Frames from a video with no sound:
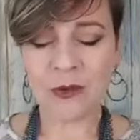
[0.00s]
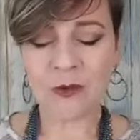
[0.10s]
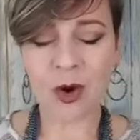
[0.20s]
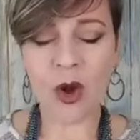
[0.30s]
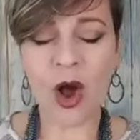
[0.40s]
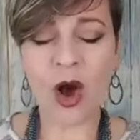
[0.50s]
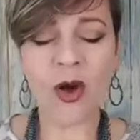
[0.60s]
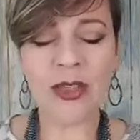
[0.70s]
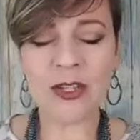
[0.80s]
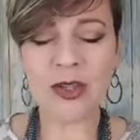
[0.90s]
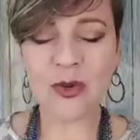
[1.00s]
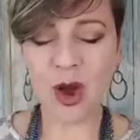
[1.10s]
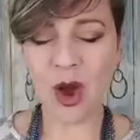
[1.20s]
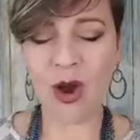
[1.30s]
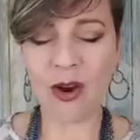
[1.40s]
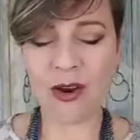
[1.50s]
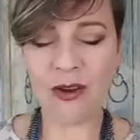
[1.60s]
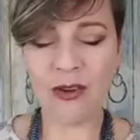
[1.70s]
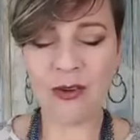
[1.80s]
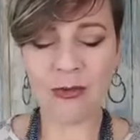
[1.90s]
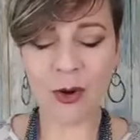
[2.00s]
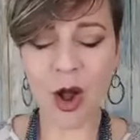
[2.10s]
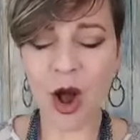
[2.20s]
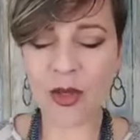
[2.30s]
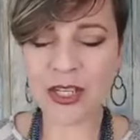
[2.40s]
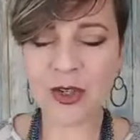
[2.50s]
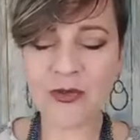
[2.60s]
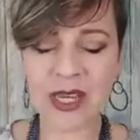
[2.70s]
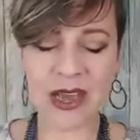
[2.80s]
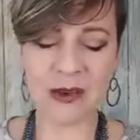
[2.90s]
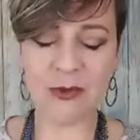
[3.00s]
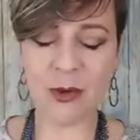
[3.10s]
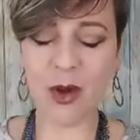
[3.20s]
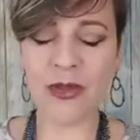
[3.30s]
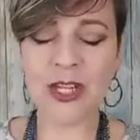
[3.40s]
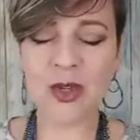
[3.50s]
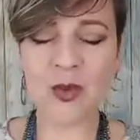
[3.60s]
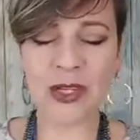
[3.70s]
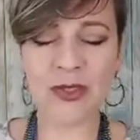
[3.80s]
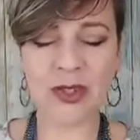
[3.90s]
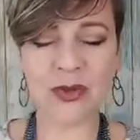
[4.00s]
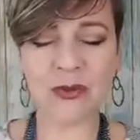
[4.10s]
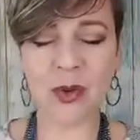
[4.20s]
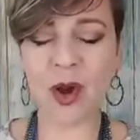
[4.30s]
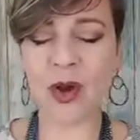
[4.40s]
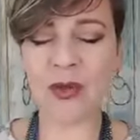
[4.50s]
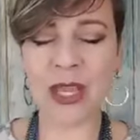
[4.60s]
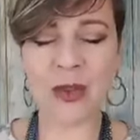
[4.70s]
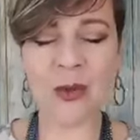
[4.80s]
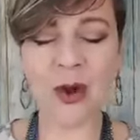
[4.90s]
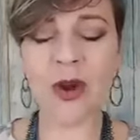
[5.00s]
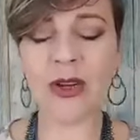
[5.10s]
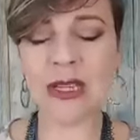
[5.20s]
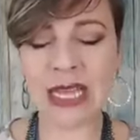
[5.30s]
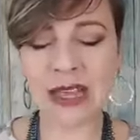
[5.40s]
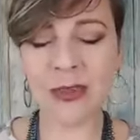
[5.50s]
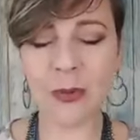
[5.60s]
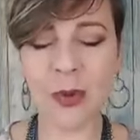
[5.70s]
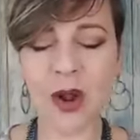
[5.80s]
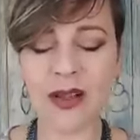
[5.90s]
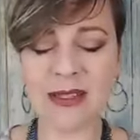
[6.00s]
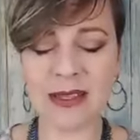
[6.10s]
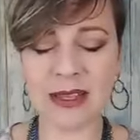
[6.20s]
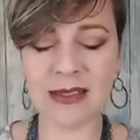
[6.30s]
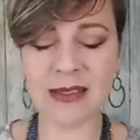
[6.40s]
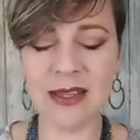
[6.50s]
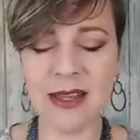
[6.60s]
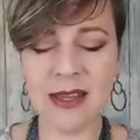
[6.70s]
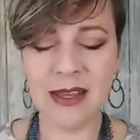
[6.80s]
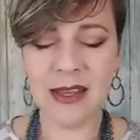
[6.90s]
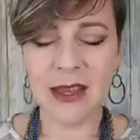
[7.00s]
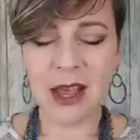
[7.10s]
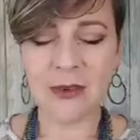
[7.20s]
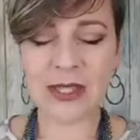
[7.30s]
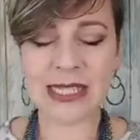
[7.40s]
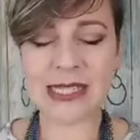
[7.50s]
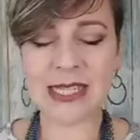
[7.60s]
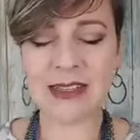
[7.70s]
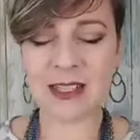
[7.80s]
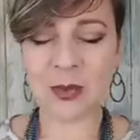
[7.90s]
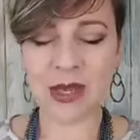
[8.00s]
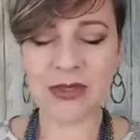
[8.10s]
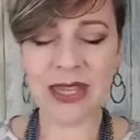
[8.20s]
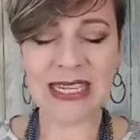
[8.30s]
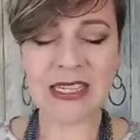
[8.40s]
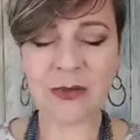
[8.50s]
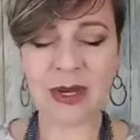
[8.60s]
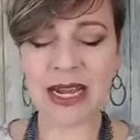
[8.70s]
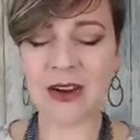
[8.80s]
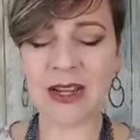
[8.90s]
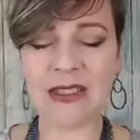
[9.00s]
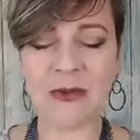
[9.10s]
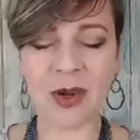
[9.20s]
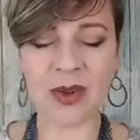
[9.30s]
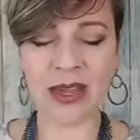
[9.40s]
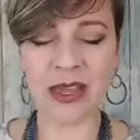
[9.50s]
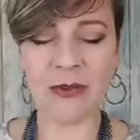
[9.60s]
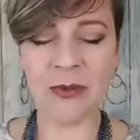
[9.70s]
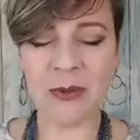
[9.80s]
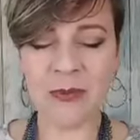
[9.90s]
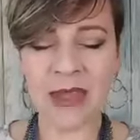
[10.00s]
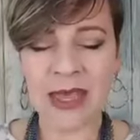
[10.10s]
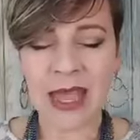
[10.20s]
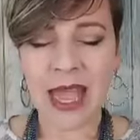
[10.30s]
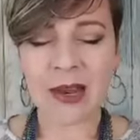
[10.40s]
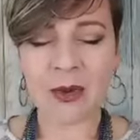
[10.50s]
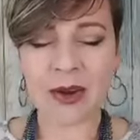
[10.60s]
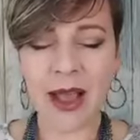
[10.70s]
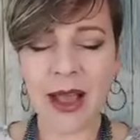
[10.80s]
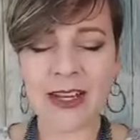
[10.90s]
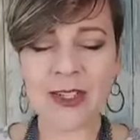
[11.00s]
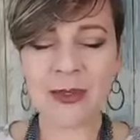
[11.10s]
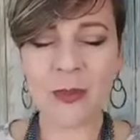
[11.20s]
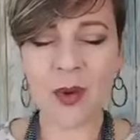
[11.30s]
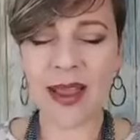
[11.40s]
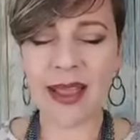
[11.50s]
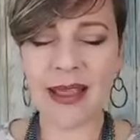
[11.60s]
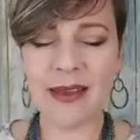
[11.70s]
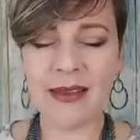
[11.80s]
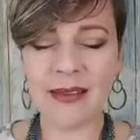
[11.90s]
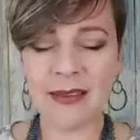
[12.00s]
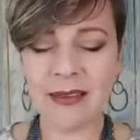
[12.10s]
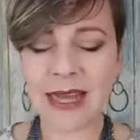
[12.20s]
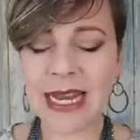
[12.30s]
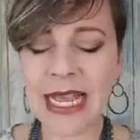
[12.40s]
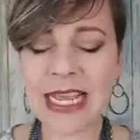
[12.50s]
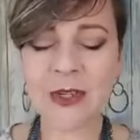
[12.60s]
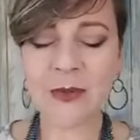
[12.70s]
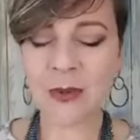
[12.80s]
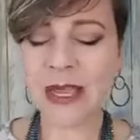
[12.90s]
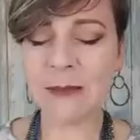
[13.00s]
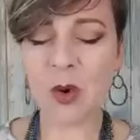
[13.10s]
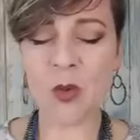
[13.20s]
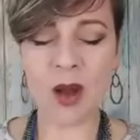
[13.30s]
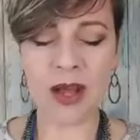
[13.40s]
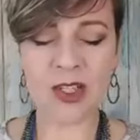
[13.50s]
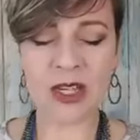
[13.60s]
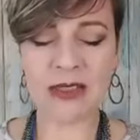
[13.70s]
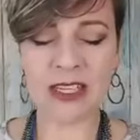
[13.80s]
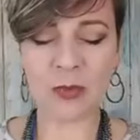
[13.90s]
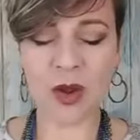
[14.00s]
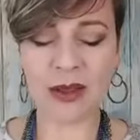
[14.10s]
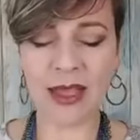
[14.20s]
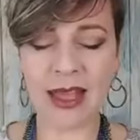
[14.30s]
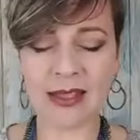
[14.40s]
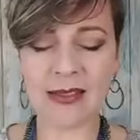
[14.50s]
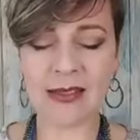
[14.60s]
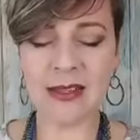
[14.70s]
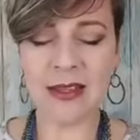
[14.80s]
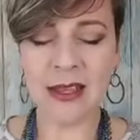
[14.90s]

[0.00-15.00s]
for all that you are, for all that you've done, for all that you will do, and for all that you are currently in the process of assisting us with in different areas of our life. And Lord, I just pray that each of the people watching this broadcast,